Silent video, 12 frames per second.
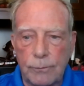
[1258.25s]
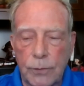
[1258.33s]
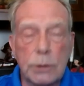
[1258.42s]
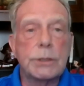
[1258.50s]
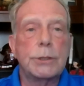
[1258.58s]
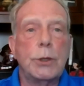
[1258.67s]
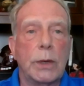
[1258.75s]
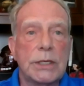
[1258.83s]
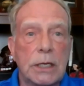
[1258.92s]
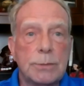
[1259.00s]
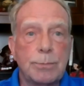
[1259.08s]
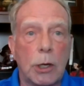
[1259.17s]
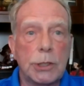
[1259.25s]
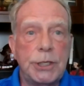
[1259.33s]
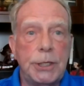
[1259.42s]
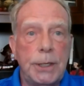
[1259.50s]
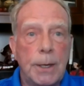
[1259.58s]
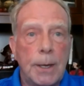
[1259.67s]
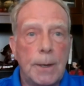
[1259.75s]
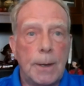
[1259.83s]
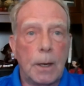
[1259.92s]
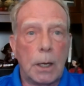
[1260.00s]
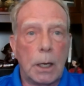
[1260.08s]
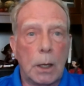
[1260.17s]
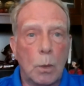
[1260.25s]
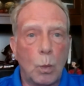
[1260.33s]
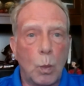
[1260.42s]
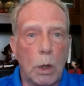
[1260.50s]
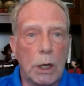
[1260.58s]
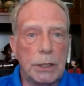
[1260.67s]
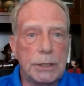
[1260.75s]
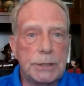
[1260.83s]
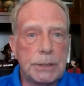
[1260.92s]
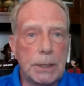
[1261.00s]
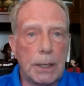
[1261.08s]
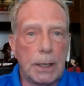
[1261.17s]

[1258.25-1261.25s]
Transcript: first USS Parche was